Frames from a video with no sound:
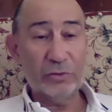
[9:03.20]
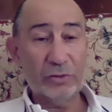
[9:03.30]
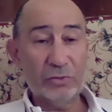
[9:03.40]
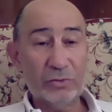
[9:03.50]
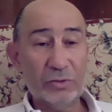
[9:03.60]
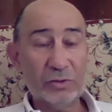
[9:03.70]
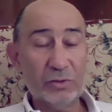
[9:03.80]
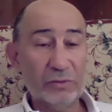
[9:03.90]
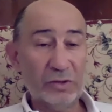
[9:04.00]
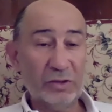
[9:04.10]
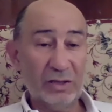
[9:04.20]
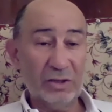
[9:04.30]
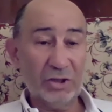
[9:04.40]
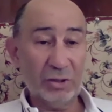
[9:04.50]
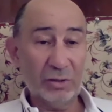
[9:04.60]
to the Soviet
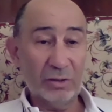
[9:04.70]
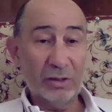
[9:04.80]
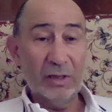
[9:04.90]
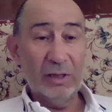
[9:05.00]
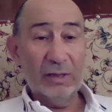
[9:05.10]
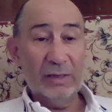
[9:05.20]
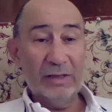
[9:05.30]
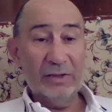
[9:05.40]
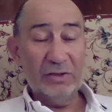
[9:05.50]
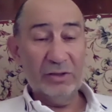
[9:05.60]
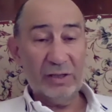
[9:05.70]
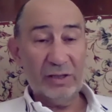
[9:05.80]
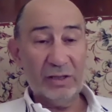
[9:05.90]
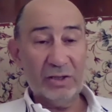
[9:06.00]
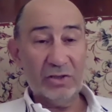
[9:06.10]
culture and
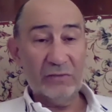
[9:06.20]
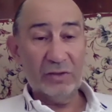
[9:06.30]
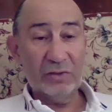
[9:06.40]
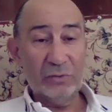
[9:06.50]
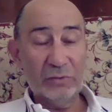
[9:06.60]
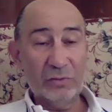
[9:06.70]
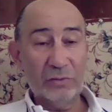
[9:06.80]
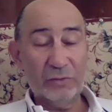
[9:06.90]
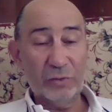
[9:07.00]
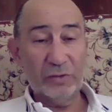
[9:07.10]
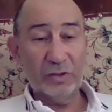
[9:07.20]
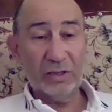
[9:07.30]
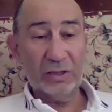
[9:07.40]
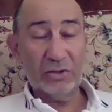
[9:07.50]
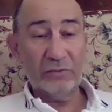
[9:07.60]
interconnection with Soviet
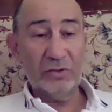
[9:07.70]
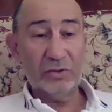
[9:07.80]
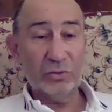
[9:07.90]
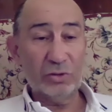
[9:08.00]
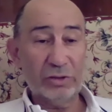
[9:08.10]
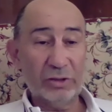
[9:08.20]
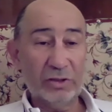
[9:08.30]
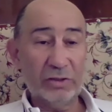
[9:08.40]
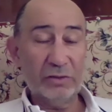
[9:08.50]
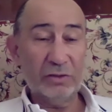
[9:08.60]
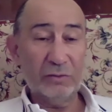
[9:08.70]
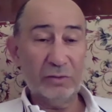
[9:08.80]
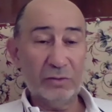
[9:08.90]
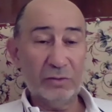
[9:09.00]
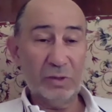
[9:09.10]
culture with social creativity of
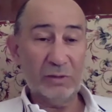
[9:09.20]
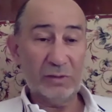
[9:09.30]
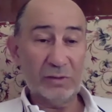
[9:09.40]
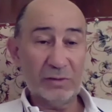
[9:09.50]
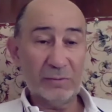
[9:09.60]
the masses.